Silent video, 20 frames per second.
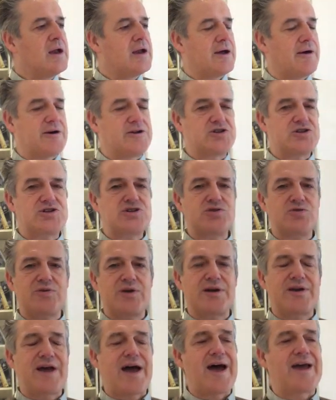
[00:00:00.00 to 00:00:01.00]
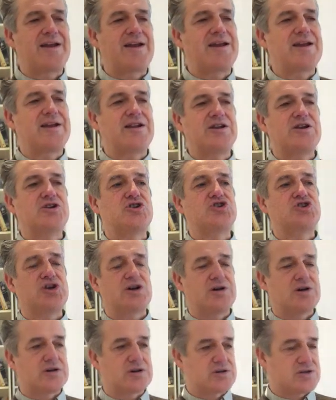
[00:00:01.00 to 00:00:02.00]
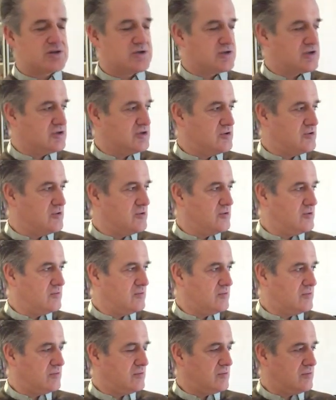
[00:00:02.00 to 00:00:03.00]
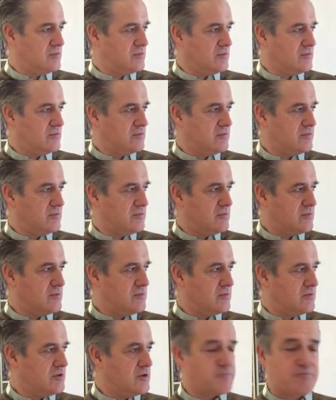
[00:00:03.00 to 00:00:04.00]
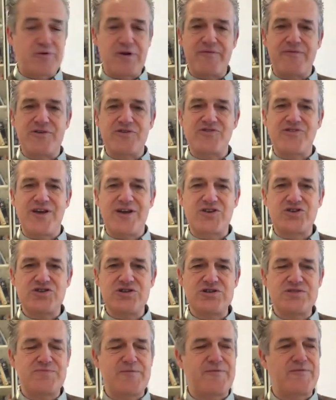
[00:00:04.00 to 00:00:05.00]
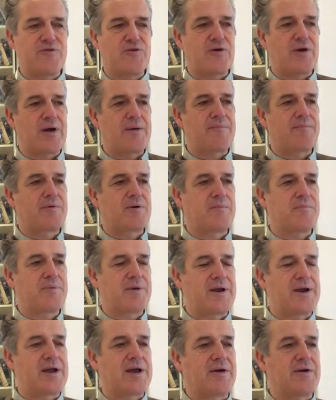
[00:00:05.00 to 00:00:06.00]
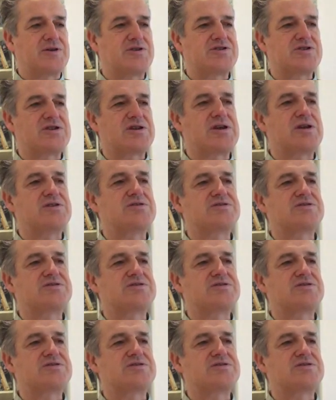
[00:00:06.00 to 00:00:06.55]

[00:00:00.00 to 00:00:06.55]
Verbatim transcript: Now I just thought I'd add a little adjunct to the previous lectures before I completely go into the